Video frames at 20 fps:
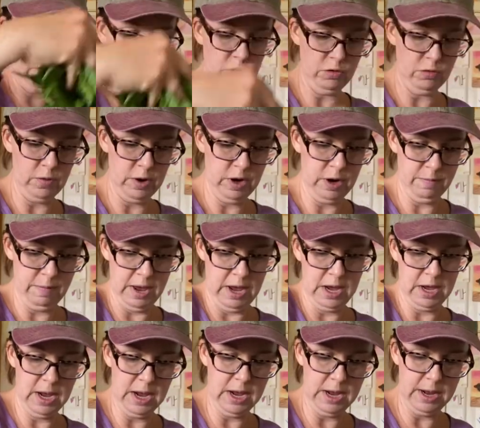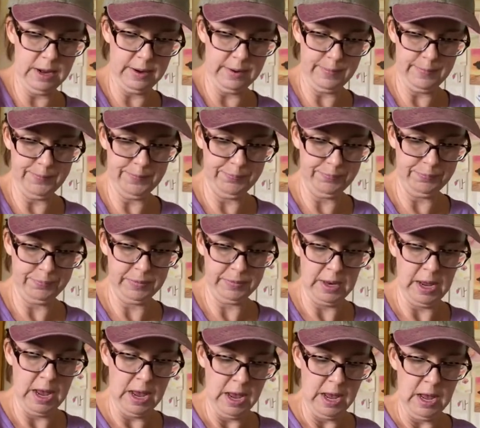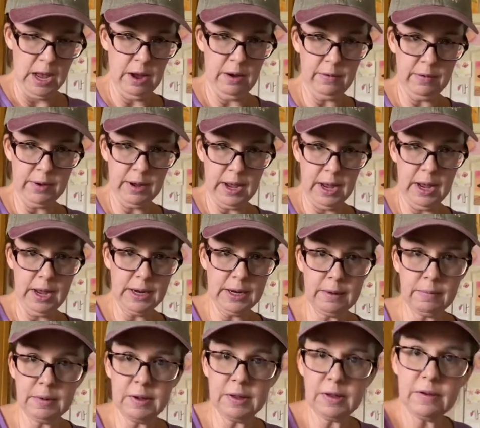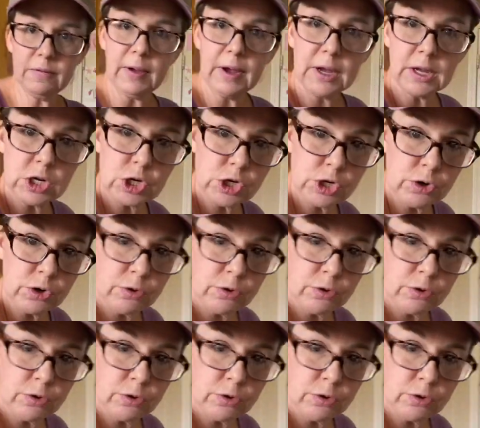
you wanna make it. Okay, now I'm gonna see if I can show